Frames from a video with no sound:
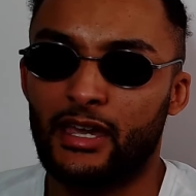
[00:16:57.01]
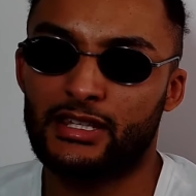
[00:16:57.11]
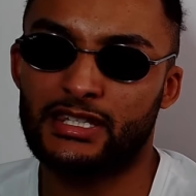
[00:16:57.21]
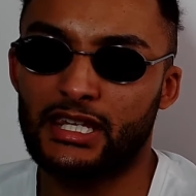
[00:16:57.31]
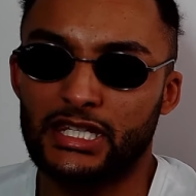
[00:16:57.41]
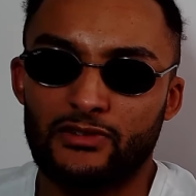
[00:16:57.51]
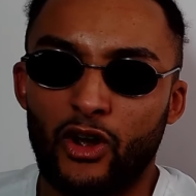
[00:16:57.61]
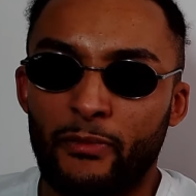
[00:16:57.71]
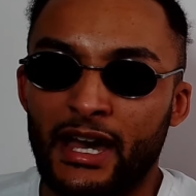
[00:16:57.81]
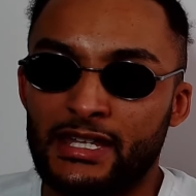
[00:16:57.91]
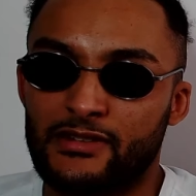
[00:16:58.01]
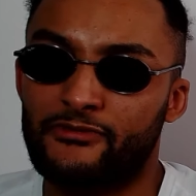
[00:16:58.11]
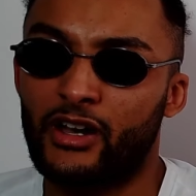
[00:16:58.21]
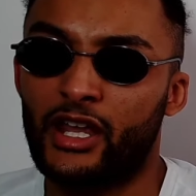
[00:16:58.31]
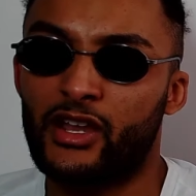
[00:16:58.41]
a 60 year old man, to
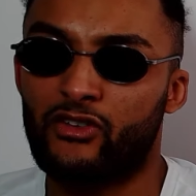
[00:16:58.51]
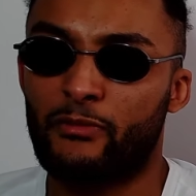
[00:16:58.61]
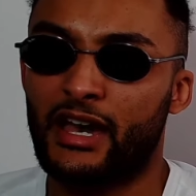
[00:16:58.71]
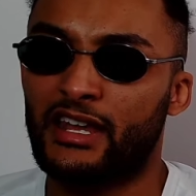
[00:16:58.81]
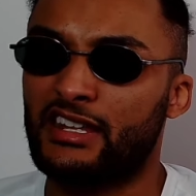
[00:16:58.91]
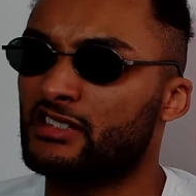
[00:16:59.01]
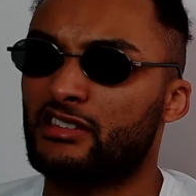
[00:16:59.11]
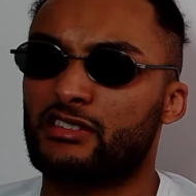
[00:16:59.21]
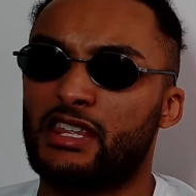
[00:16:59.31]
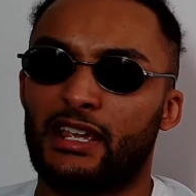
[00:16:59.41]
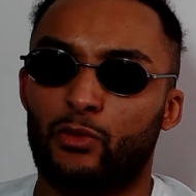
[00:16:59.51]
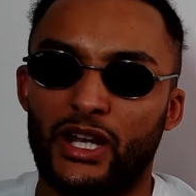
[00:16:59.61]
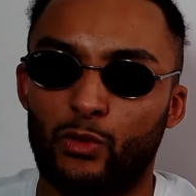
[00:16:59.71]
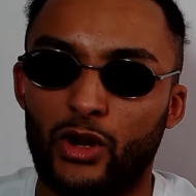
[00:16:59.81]
fight another man. It's just sick where the